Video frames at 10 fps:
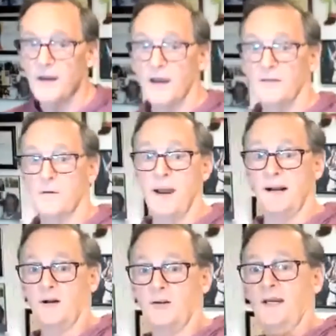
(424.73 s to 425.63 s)
If you're
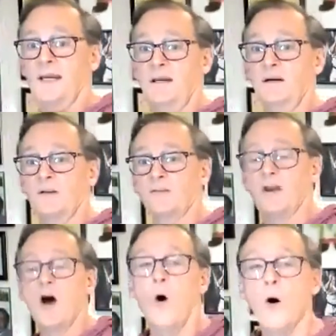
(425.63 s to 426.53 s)
back on your heels,
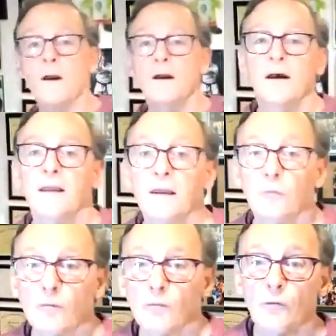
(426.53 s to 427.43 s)
or
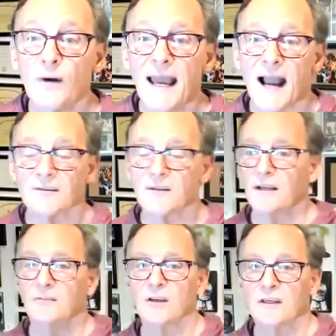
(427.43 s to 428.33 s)
when we're
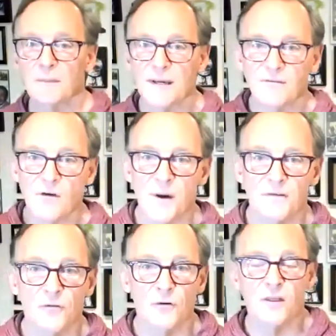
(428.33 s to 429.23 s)
reacting, let me give you a
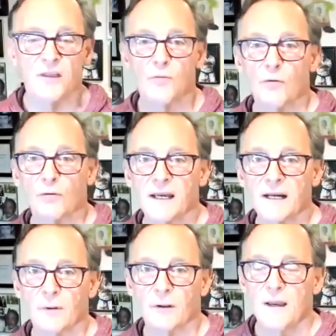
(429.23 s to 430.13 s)
metaphor that's more
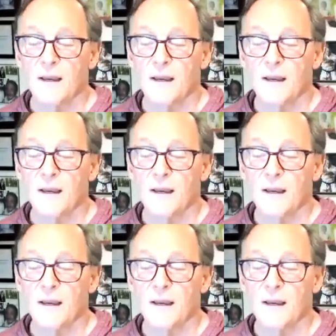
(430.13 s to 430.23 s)
relatable.